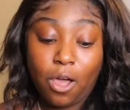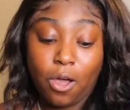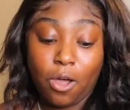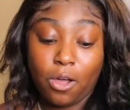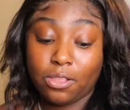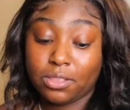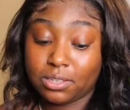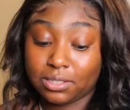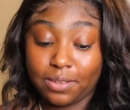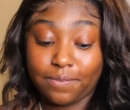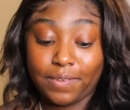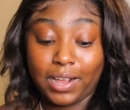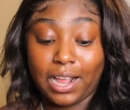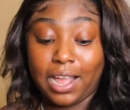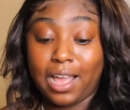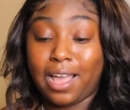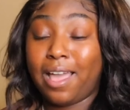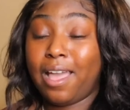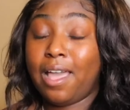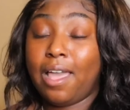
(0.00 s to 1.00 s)
All the stuff I
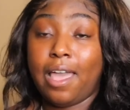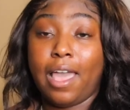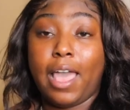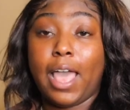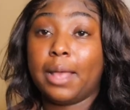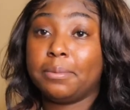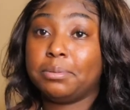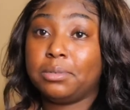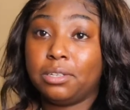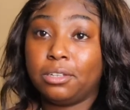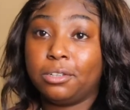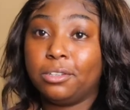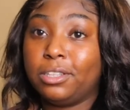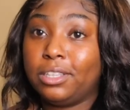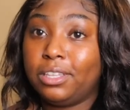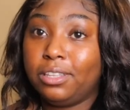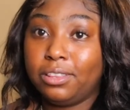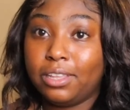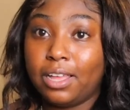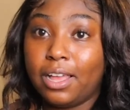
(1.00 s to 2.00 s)
got, I
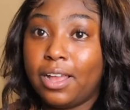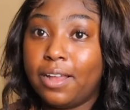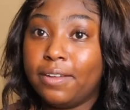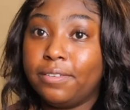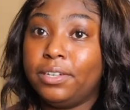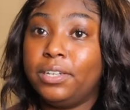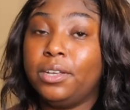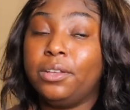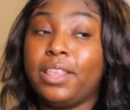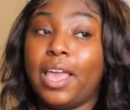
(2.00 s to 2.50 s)
absolutely loved.